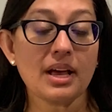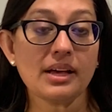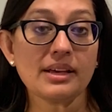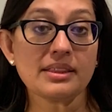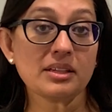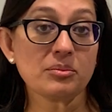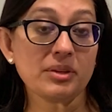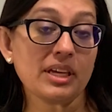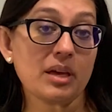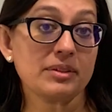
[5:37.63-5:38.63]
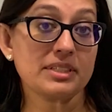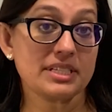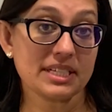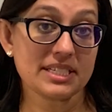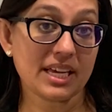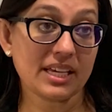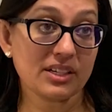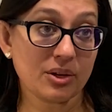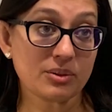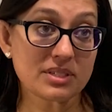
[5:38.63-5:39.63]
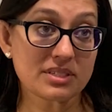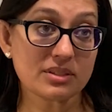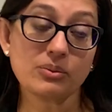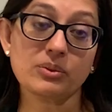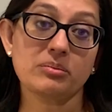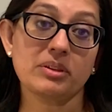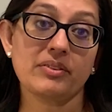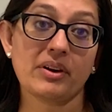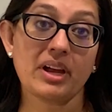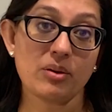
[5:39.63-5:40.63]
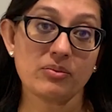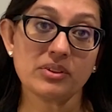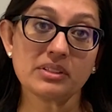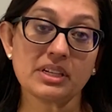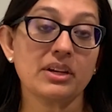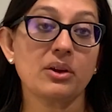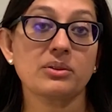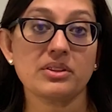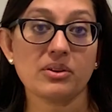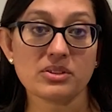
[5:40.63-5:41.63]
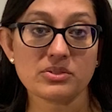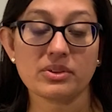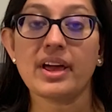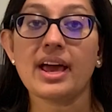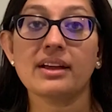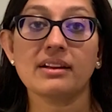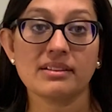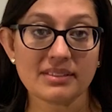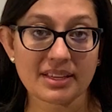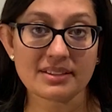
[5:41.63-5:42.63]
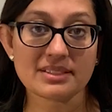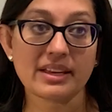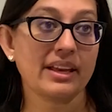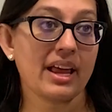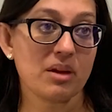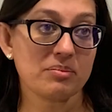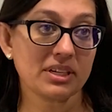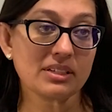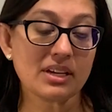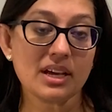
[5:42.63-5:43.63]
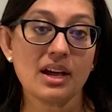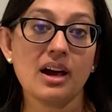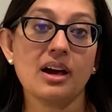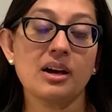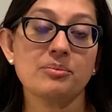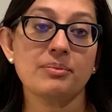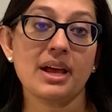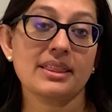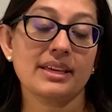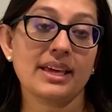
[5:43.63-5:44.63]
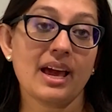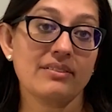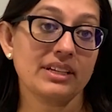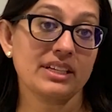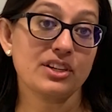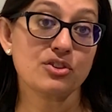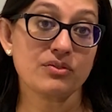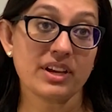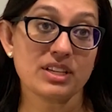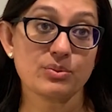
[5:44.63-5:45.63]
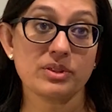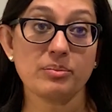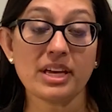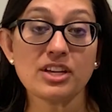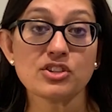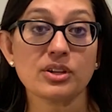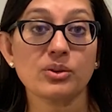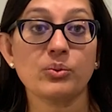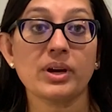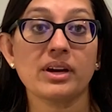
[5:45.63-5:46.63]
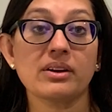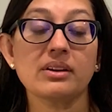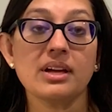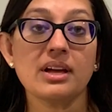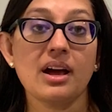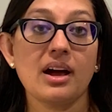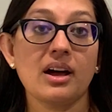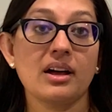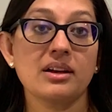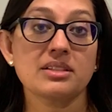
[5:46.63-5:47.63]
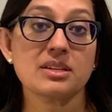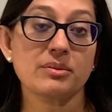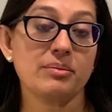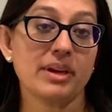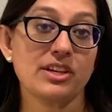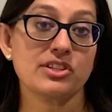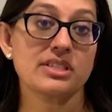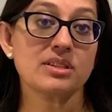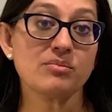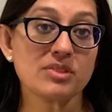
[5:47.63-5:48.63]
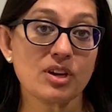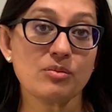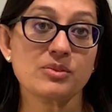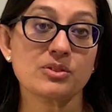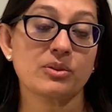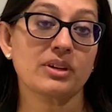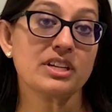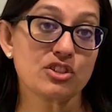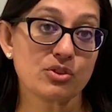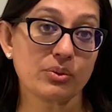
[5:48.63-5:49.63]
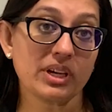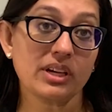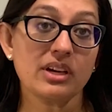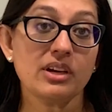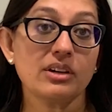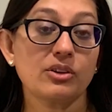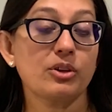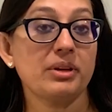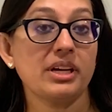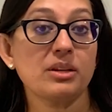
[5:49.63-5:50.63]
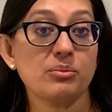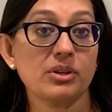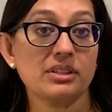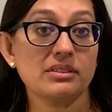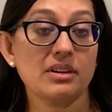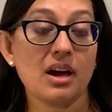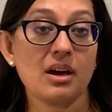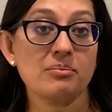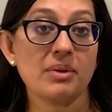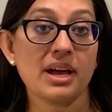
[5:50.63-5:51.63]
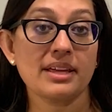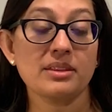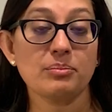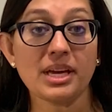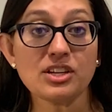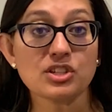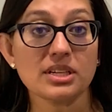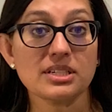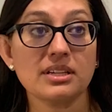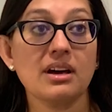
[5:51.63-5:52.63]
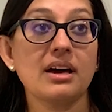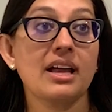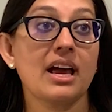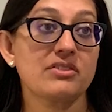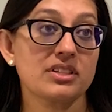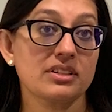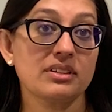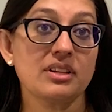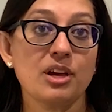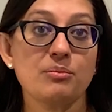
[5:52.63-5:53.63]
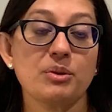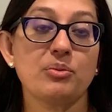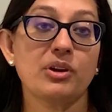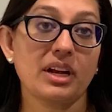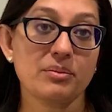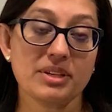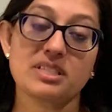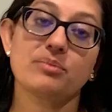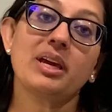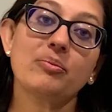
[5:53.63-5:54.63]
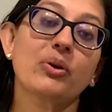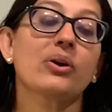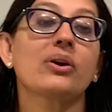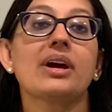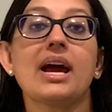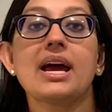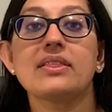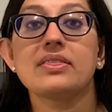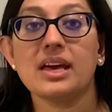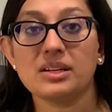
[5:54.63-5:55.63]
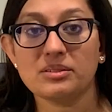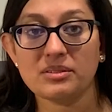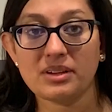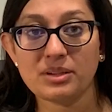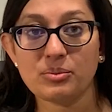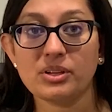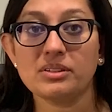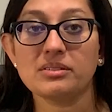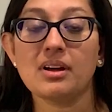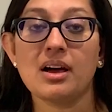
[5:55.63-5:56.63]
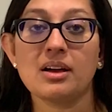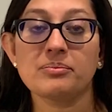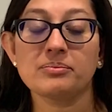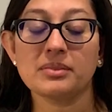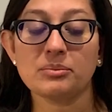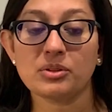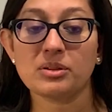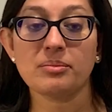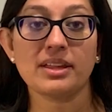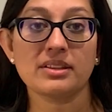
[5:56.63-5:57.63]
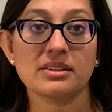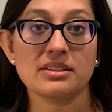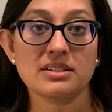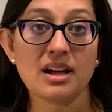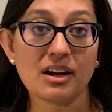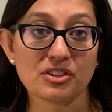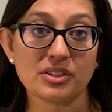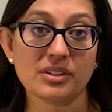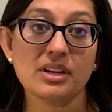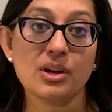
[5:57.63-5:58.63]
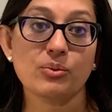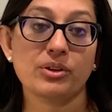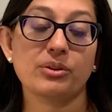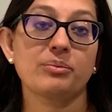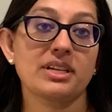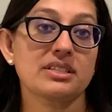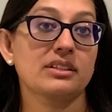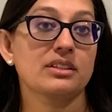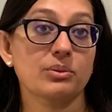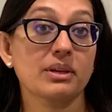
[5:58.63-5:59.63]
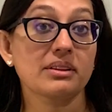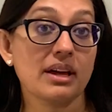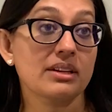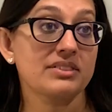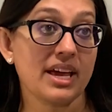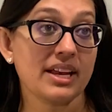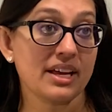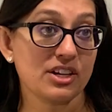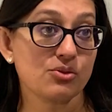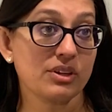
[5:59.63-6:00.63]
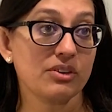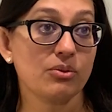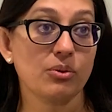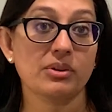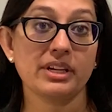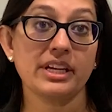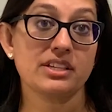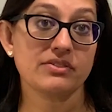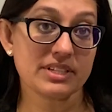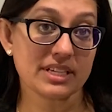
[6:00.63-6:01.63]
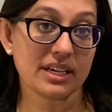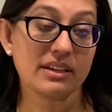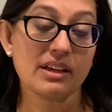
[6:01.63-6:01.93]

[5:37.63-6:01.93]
I think being able to dictate notes would be very helpful, and I know that there are sort of add-on things that can happen. I think having an interface with the patient where some of the patient's symptoms or history could be input by the patient and not have to be put on a piece of paper and then inputted by the doctor, where you're basically doing a lot of data entry for each visit.